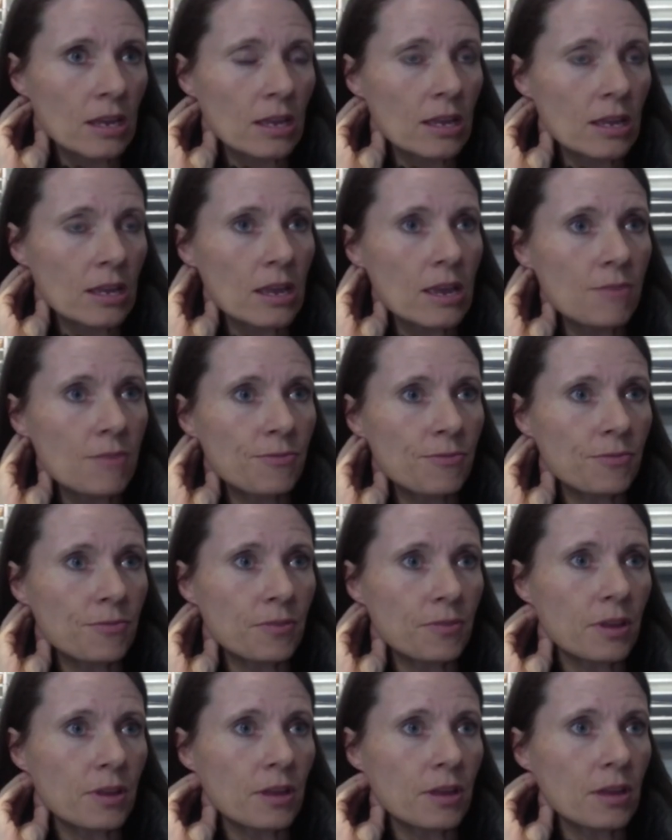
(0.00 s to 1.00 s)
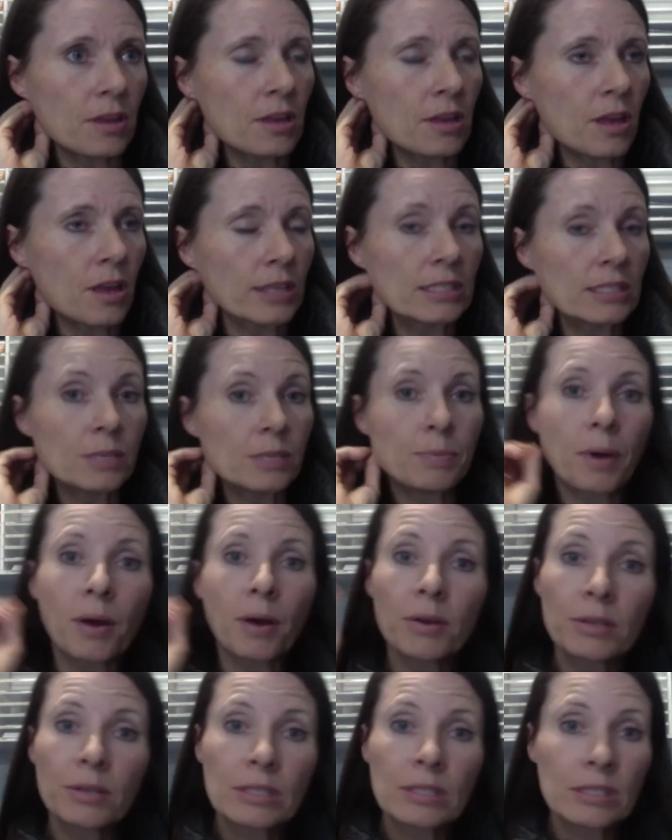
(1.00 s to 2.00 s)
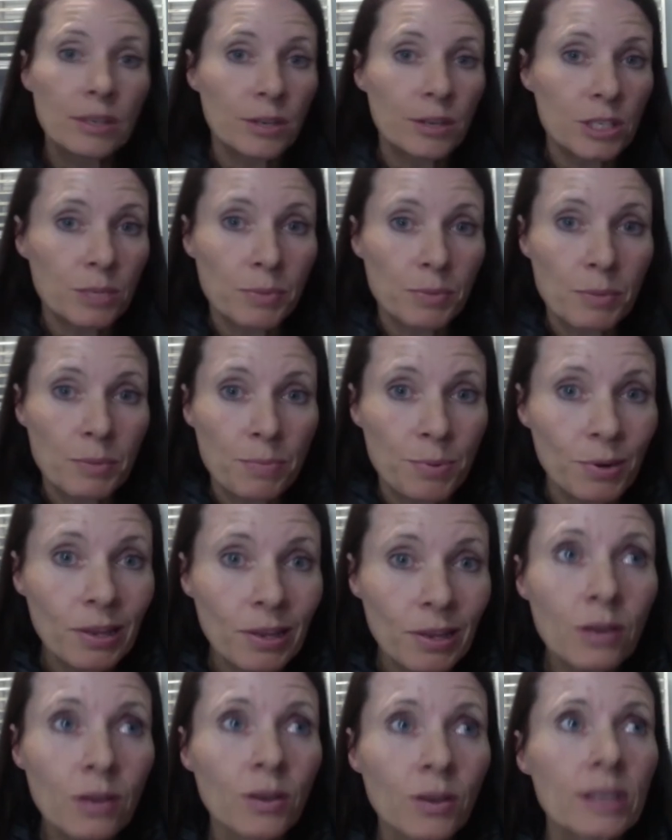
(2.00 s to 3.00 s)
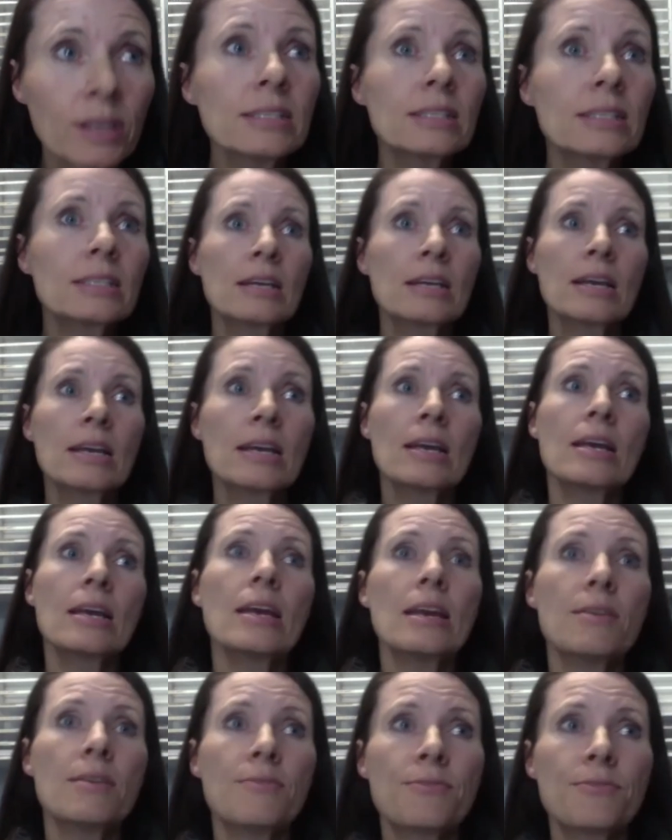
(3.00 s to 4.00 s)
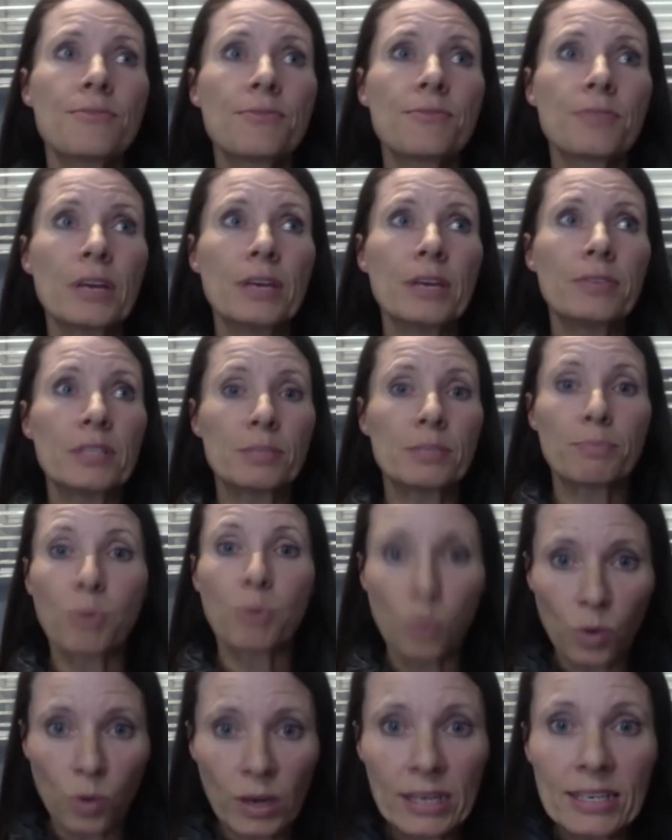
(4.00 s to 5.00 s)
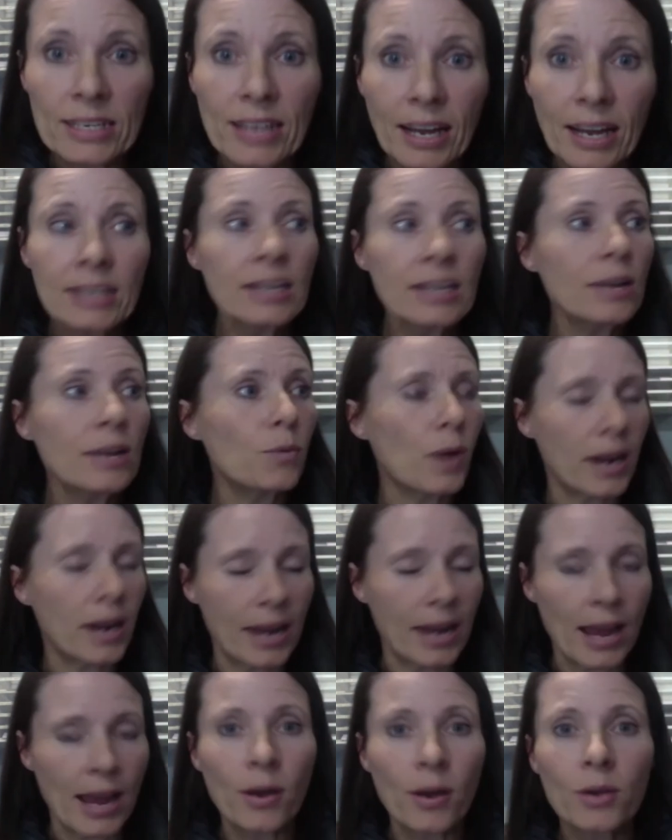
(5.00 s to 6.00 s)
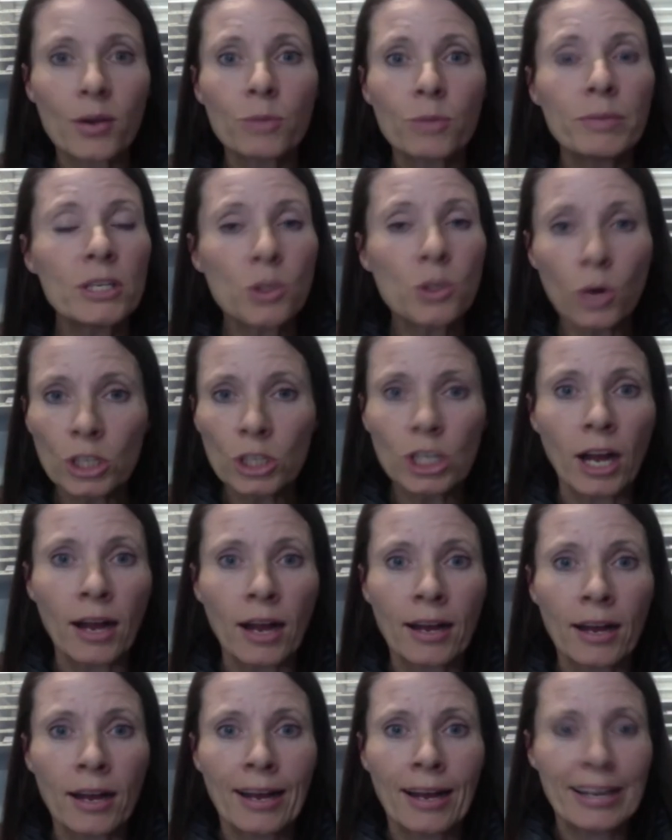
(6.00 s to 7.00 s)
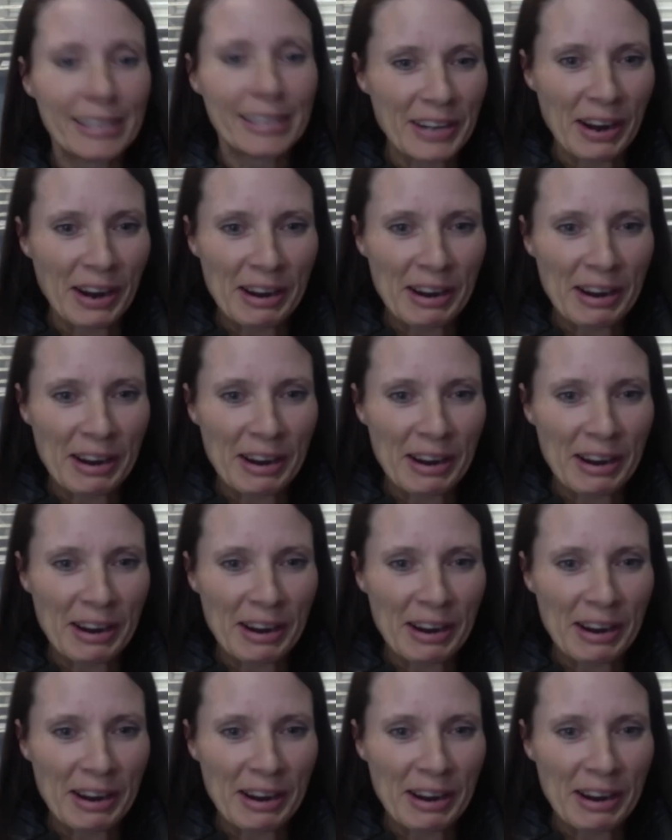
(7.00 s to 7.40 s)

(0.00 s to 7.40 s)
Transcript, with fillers: If, I suppose, you know, to be brutally honest, if it's poorly done, 1 hour could be torture, you know.